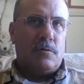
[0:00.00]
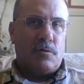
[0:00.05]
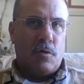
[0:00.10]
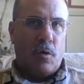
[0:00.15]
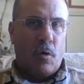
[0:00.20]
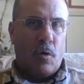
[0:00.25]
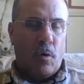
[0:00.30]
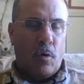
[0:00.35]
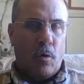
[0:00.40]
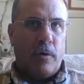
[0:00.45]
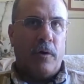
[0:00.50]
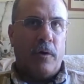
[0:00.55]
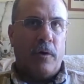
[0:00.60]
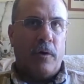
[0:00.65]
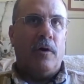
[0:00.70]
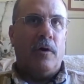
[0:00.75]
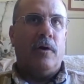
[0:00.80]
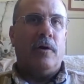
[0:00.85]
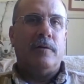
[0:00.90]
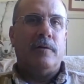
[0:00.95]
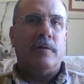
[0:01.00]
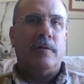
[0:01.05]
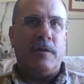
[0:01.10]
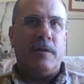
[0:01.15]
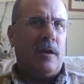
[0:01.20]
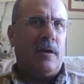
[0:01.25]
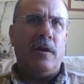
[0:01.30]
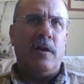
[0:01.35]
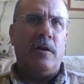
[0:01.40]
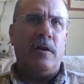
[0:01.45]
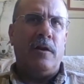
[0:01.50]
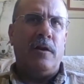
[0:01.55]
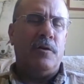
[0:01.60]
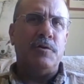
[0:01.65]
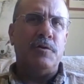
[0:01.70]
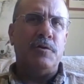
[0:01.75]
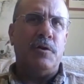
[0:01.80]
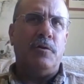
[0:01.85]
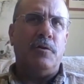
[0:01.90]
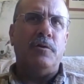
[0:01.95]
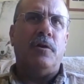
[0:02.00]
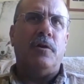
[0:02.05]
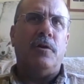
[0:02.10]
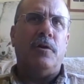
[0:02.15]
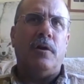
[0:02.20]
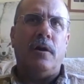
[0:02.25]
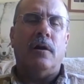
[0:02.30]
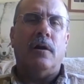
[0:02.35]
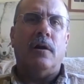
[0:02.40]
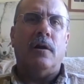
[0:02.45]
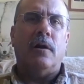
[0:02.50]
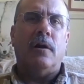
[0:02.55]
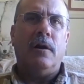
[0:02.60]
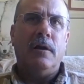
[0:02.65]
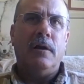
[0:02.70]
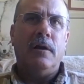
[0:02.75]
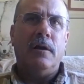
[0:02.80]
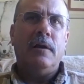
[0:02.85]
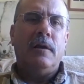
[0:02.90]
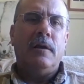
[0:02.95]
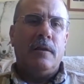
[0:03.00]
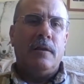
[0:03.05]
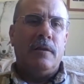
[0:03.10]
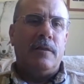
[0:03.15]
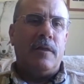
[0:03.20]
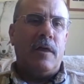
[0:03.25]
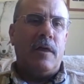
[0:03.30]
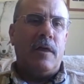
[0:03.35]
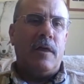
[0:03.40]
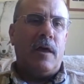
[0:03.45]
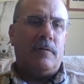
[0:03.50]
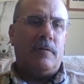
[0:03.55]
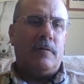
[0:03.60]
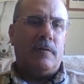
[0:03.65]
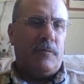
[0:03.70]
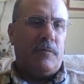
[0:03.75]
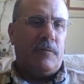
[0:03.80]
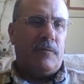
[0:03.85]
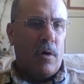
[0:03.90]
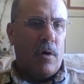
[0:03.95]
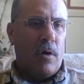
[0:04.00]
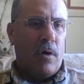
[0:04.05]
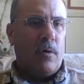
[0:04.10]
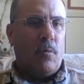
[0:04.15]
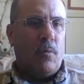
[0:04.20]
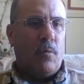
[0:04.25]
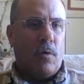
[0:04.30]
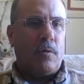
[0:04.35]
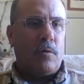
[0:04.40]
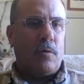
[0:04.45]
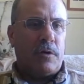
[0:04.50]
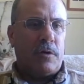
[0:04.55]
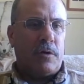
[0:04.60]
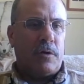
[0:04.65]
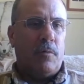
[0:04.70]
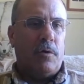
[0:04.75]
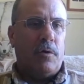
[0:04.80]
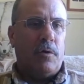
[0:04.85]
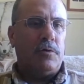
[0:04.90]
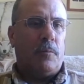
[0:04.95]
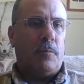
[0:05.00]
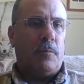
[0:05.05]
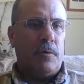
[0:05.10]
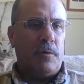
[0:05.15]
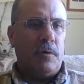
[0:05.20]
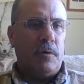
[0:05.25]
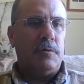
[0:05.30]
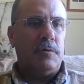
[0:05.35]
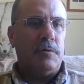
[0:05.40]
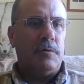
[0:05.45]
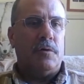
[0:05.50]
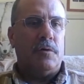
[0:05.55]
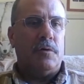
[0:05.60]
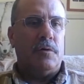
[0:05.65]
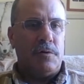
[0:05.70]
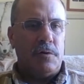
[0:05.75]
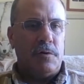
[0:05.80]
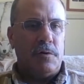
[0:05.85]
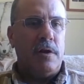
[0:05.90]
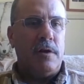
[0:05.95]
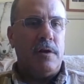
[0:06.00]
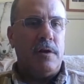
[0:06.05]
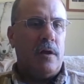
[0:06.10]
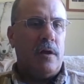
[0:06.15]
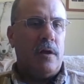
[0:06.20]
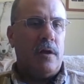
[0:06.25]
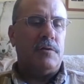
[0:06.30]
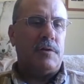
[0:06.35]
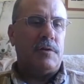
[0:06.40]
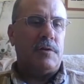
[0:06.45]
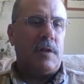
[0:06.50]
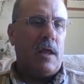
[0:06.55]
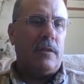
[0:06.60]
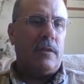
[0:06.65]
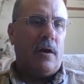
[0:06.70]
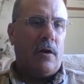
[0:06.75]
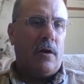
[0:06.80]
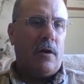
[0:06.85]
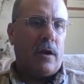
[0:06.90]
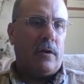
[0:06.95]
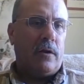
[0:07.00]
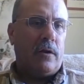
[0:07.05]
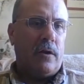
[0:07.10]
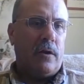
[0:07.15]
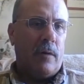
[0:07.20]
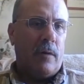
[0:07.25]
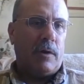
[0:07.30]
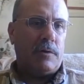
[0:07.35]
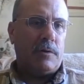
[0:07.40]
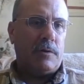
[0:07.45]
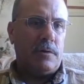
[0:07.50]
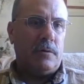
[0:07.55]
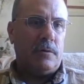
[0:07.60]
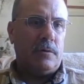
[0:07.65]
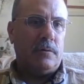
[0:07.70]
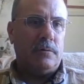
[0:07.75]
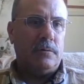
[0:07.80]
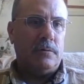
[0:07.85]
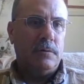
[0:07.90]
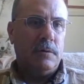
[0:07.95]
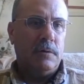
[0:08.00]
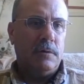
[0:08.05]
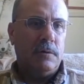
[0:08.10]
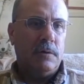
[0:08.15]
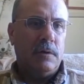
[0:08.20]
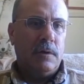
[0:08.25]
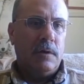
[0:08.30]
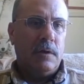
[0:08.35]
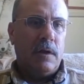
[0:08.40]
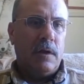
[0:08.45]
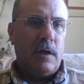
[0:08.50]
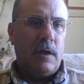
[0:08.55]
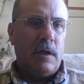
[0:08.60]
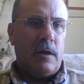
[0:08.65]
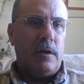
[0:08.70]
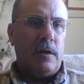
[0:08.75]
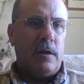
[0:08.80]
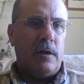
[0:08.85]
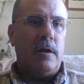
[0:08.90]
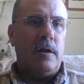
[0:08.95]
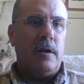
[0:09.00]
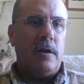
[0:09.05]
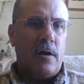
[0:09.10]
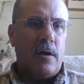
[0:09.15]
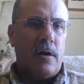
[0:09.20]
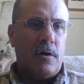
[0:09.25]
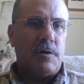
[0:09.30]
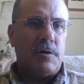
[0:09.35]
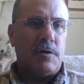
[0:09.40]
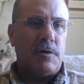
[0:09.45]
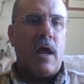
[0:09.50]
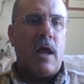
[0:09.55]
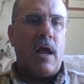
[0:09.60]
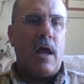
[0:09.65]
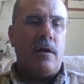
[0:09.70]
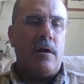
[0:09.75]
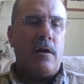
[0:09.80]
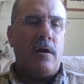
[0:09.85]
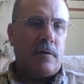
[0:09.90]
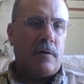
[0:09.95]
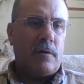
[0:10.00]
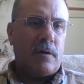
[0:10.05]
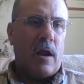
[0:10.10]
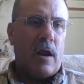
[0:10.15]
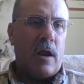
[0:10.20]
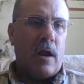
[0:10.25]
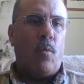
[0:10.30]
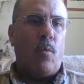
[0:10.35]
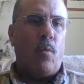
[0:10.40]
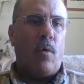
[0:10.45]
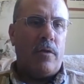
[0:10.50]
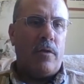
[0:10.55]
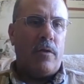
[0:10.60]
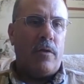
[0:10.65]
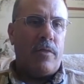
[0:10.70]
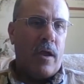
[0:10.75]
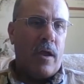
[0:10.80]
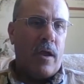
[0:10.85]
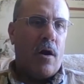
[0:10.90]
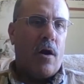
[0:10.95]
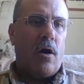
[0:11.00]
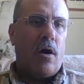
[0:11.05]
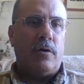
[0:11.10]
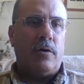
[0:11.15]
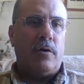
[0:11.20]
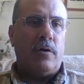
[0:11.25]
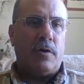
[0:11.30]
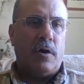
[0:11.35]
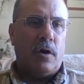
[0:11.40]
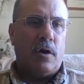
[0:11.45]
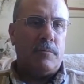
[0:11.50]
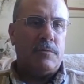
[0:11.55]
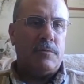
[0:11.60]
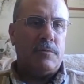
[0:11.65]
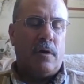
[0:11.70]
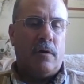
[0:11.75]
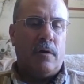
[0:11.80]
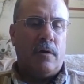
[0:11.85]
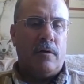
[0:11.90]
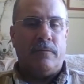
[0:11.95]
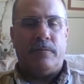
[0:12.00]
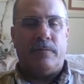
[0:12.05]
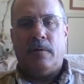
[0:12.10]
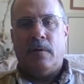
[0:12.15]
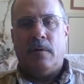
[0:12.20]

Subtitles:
told her, I think in her junior year, that if you want to work with commercial producers, you need to understand their economics too. And you need to understand kind of where they are in terms of